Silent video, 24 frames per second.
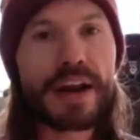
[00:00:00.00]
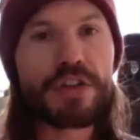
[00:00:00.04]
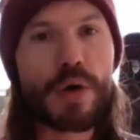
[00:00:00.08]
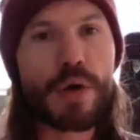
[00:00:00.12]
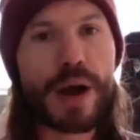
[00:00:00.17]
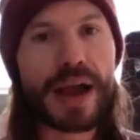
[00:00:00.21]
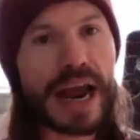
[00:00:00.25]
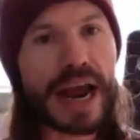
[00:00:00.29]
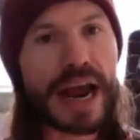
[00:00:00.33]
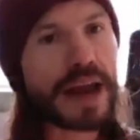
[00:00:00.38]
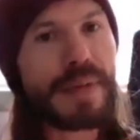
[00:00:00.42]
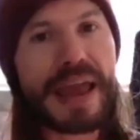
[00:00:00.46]
And
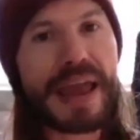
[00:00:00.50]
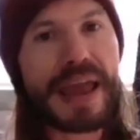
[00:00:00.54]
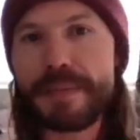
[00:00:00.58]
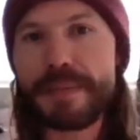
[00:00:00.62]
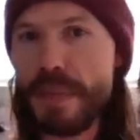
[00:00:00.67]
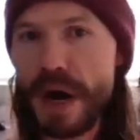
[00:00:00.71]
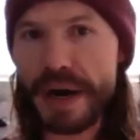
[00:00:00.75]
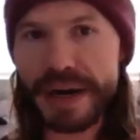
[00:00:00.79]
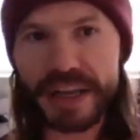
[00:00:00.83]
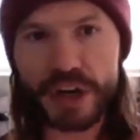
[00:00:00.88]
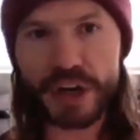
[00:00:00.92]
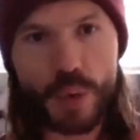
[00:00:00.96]
so I got to make
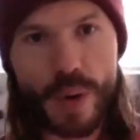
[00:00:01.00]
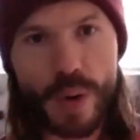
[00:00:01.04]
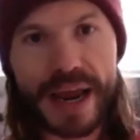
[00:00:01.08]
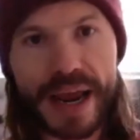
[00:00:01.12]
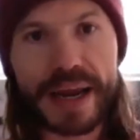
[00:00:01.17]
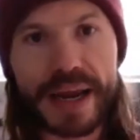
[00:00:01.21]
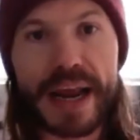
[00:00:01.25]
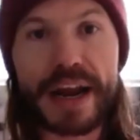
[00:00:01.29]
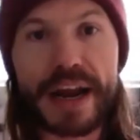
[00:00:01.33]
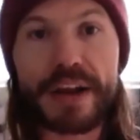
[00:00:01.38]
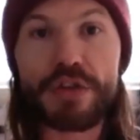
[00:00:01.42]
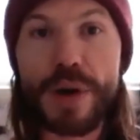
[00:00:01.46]
money
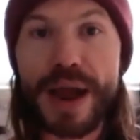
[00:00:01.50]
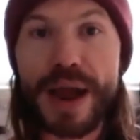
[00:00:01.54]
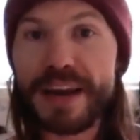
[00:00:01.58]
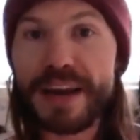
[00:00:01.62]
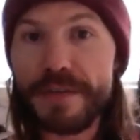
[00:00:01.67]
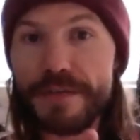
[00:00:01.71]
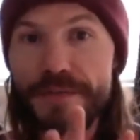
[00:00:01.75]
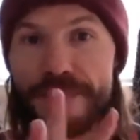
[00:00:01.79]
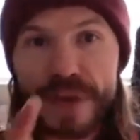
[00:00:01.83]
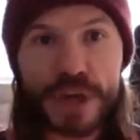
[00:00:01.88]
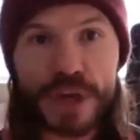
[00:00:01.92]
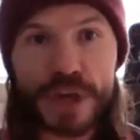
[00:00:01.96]
quick. And so I had
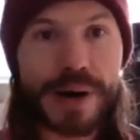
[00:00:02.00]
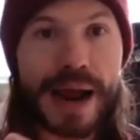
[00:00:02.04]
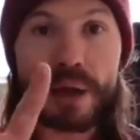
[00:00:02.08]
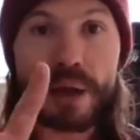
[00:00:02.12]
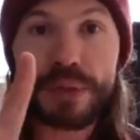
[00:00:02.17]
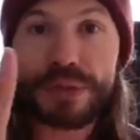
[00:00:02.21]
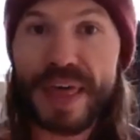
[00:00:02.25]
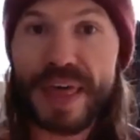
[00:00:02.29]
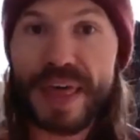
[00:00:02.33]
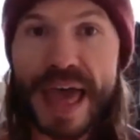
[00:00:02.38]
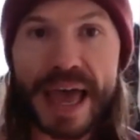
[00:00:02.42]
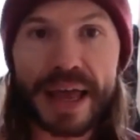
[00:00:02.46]
to figure
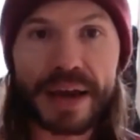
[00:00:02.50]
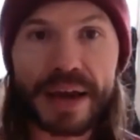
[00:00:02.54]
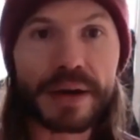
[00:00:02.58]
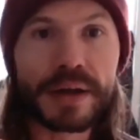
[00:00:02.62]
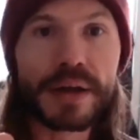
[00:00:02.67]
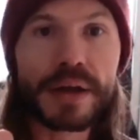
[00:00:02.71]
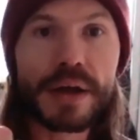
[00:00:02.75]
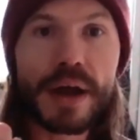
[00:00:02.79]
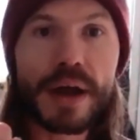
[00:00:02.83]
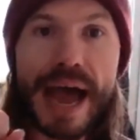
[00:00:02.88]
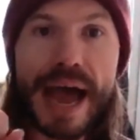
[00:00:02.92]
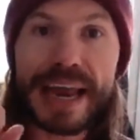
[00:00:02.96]
out that
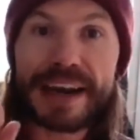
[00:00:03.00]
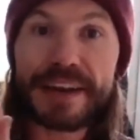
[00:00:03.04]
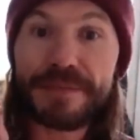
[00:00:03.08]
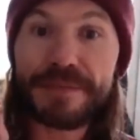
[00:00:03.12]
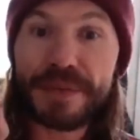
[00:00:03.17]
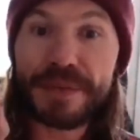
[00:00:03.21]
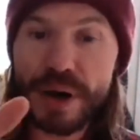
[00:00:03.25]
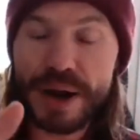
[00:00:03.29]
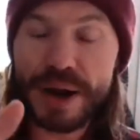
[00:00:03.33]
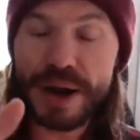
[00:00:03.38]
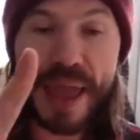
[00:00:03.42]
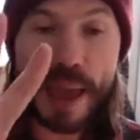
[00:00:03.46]

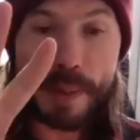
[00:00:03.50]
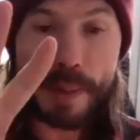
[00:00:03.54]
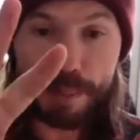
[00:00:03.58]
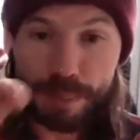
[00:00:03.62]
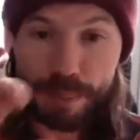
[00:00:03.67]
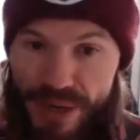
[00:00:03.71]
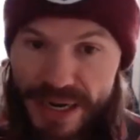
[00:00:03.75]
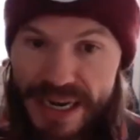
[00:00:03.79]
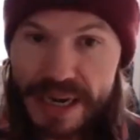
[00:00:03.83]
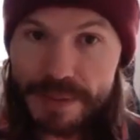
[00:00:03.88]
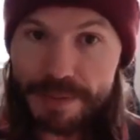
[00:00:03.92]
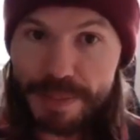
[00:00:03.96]

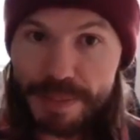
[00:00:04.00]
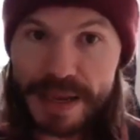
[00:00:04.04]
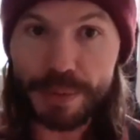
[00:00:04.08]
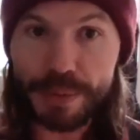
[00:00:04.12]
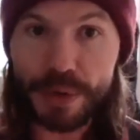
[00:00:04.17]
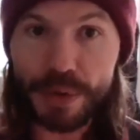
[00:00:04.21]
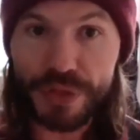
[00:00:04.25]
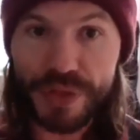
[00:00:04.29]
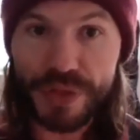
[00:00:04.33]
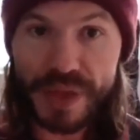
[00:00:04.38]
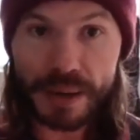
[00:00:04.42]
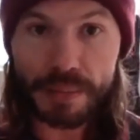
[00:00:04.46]
bringing
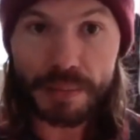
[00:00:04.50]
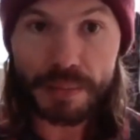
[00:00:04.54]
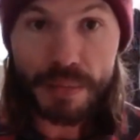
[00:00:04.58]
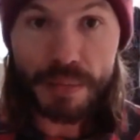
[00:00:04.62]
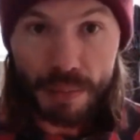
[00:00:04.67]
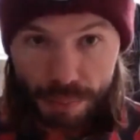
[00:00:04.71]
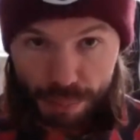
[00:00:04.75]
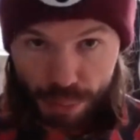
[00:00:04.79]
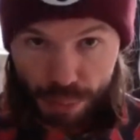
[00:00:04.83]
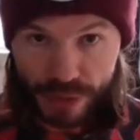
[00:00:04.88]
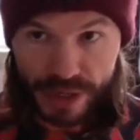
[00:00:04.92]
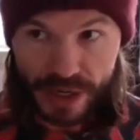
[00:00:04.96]
people thing
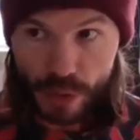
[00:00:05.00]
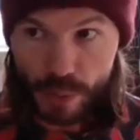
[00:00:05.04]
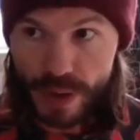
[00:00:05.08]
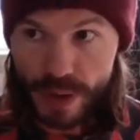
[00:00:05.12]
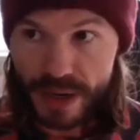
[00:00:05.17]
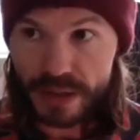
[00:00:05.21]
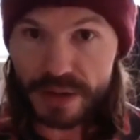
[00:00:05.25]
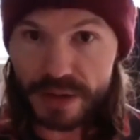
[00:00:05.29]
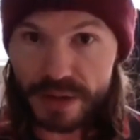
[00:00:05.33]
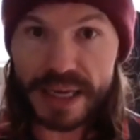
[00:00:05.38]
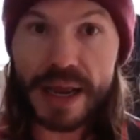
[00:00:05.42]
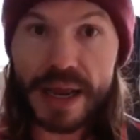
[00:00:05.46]
pretty
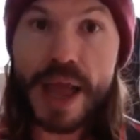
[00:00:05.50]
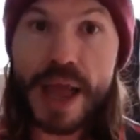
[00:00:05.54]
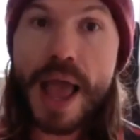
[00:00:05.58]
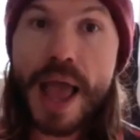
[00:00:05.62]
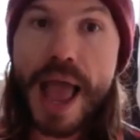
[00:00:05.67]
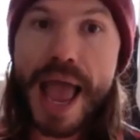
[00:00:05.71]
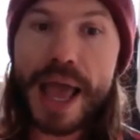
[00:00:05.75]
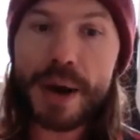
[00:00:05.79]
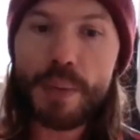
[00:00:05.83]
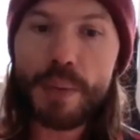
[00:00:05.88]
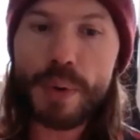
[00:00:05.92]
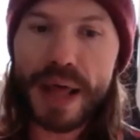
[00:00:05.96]
quickly.
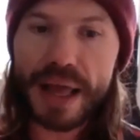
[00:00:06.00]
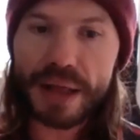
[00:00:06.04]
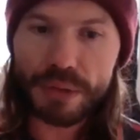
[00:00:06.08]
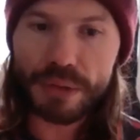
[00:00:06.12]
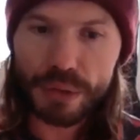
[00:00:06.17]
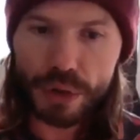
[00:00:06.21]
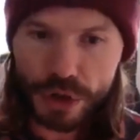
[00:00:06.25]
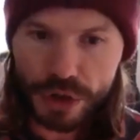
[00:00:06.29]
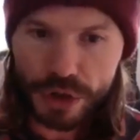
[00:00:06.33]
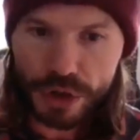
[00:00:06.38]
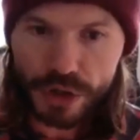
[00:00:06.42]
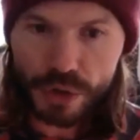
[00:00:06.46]
And what I
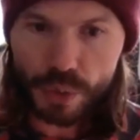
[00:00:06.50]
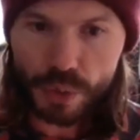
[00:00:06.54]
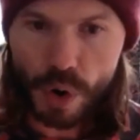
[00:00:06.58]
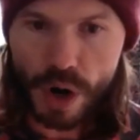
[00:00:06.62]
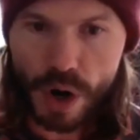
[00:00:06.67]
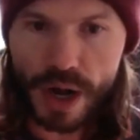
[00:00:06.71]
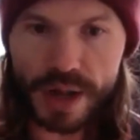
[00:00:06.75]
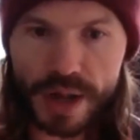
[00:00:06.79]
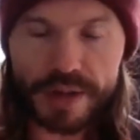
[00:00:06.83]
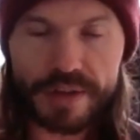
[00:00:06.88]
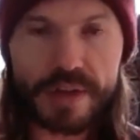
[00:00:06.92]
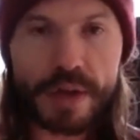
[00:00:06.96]
learned
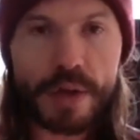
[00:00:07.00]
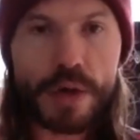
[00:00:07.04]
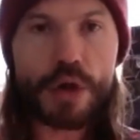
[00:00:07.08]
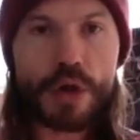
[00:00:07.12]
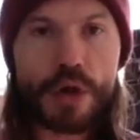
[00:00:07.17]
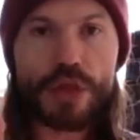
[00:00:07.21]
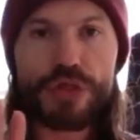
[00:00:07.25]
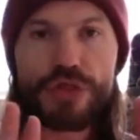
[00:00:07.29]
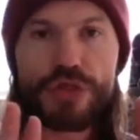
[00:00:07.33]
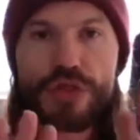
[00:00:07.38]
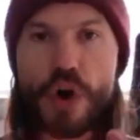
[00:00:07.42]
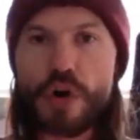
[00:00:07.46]
was
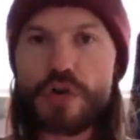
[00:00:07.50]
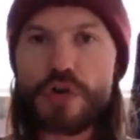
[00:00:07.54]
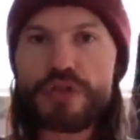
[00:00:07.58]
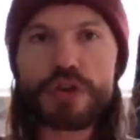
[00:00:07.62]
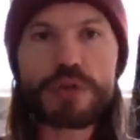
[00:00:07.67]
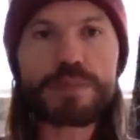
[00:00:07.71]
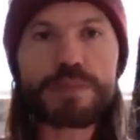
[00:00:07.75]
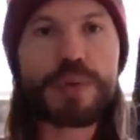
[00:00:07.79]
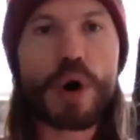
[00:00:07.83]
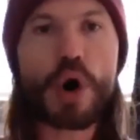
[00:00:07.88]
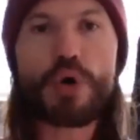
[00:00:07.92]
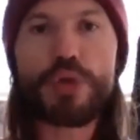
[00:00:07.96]
those
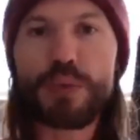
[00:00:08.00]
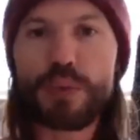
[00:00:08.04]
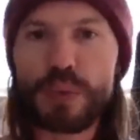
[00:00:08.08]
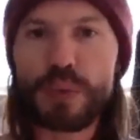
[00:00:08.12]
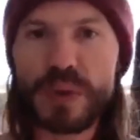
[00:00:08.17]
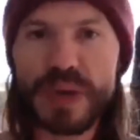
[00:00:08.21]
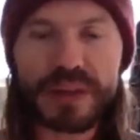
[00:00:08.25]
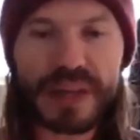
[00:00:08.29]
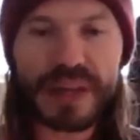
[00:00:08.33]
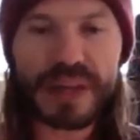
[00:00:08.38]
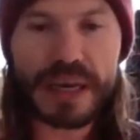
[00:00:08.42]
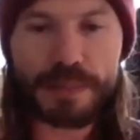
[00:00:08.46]
are both
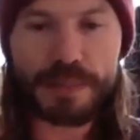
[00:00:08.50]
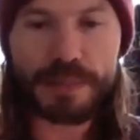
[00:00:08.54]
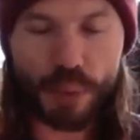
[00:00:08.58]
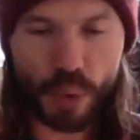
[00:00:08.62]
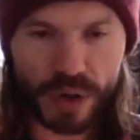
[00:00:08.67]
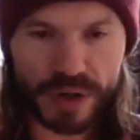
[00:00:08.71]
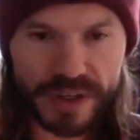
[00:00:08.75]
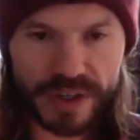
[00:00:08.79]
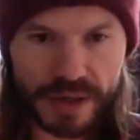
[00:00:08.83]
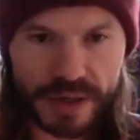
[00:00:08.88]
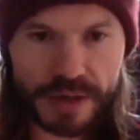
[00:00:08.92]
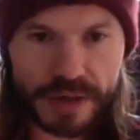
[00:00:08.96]
really
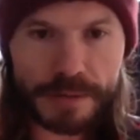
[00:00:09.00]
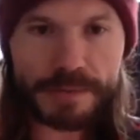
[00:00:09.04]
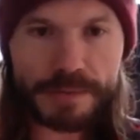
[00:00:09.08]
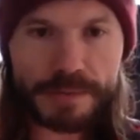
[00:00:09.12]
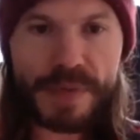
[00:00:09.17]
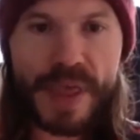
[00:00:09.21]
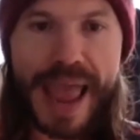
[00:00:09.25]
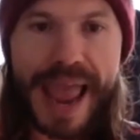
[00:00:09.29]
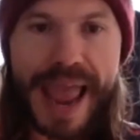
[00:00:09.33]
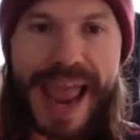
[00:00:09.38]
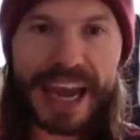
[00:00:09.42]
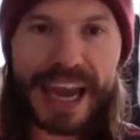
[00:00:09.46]
important.
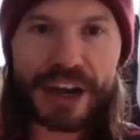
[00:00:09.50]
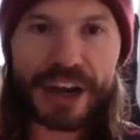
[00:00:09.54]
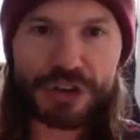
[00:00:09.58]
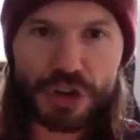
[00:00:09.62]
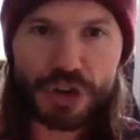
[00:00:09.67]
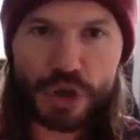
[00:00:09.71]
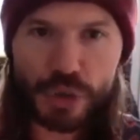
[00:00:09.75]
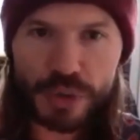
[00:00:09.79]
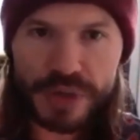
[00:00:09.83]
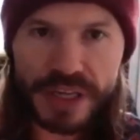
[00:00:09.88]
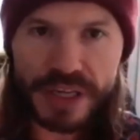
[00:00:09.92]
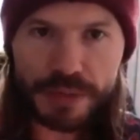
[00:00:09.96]
And
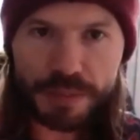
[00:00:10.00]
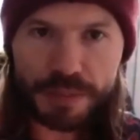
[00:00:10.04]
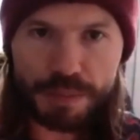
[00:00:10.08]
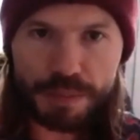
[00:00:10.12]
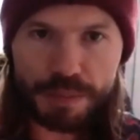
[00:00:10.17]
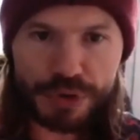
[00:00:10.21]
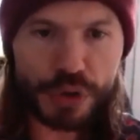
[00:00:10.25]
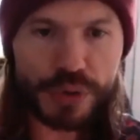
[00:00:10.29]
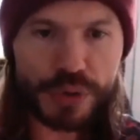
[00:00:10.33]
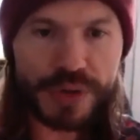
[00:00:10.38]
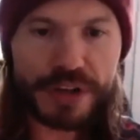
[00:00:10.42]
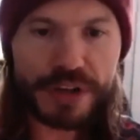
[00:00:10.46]
you did
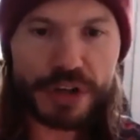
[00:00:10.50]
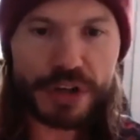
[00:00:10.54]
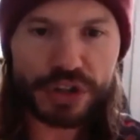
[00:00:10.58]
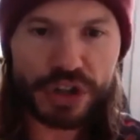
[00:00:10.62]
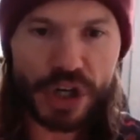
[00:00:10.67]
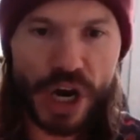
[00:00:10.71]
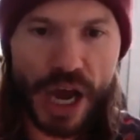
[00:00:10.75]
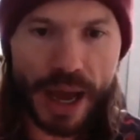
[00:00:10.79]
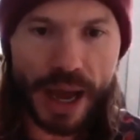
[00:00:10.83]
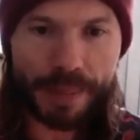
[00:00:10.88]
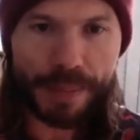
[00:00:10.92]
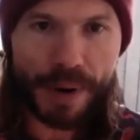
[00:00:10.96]
your
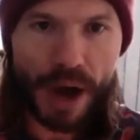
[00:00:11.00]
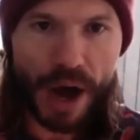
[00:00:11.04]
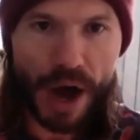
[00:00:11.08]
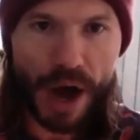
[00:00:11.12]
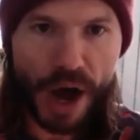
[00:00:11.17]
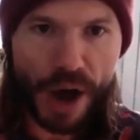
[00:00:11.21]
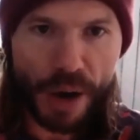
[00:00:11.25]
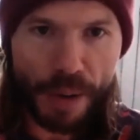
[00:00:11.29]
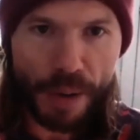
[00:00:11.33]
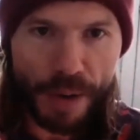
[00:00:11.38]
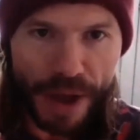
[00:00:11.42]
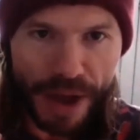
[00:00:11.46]
job
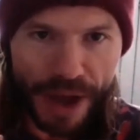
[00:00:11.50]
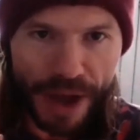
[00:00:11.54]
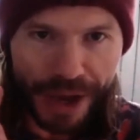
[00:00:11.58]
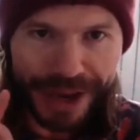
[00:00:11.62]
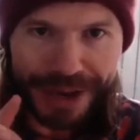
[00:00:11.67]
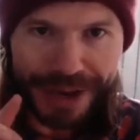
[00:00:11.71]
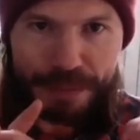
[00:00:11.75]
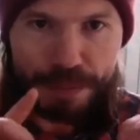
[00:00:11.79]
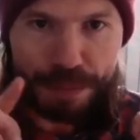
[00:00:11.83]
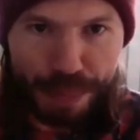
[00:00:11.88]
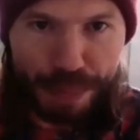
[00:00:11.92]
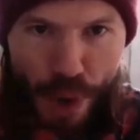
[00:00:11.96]

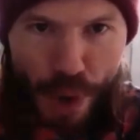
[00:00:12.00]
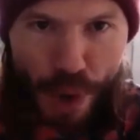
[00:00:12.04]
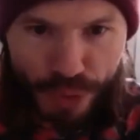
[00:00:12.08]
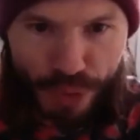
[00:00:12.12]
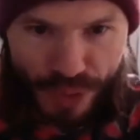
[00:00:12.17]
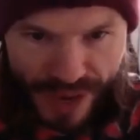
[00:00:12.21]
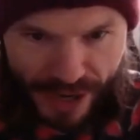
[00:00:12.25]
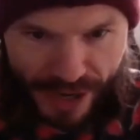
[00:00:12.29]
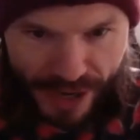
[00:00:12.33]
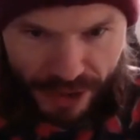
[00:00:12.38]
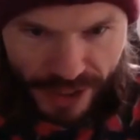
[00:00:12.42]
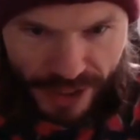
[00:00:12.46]
in
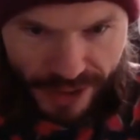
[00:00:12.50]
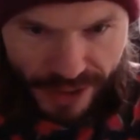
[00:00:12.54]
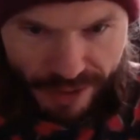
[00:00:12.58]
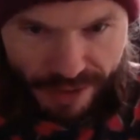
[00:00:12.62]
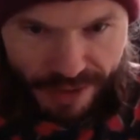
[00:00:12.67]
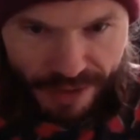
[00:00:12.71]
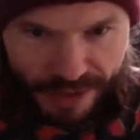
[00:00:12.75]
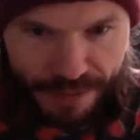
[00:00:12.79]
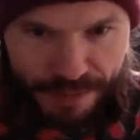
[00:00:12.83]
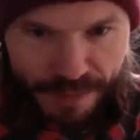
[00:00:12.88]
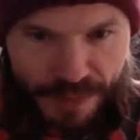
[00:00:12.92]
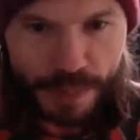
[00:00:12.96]
both
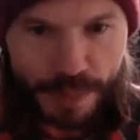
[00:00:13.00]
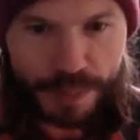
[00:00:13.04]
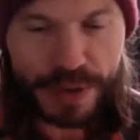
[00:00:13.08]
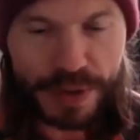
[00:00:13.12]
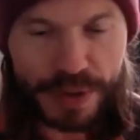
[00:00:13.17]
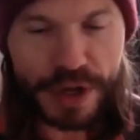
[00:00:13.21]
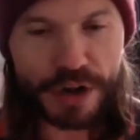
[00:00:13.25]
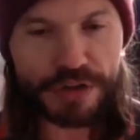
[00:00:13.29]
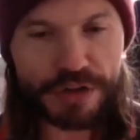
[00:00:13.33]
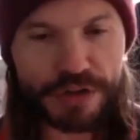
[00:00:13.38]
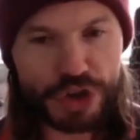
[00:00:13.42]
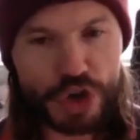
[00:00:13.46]
areas,
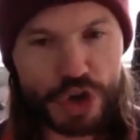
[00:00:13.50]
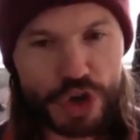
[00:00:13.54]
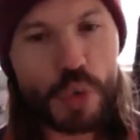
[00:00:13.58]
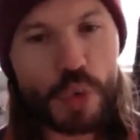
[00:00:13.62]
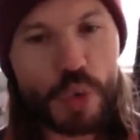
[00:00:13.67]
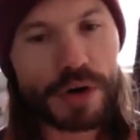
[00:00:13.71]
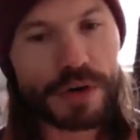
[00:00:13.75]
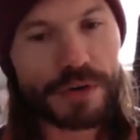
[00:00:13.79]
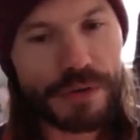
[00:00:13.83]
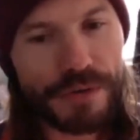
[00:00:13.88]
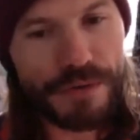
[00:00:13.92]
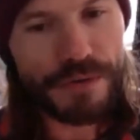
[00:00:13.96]
because you
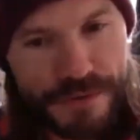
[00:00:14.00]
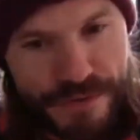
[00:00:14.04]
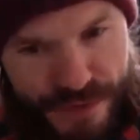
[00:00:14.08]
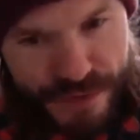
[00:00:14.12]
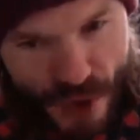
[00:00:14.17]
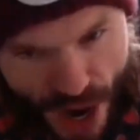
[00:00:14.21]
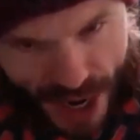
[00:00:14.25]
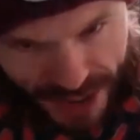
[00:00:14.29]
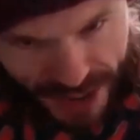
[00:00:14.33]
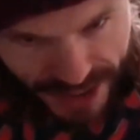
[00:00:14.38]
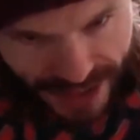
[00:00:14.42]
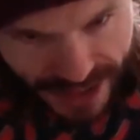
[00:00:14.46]
were
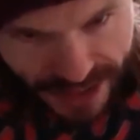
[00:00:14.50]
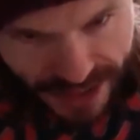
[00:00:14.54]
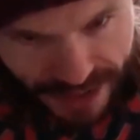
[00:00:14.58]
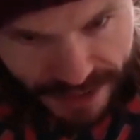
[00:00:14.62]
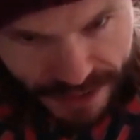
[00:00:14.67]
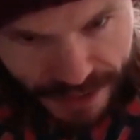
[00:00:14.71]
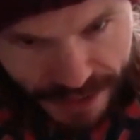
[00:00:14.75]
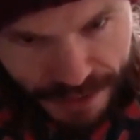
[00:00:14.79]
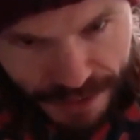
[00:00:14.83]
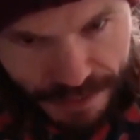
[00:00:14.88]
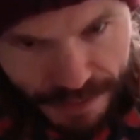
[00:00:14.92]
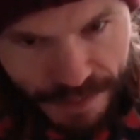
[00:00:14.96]

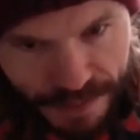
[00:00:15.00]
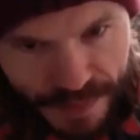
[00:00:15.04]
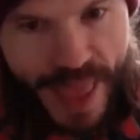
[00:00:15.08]
funny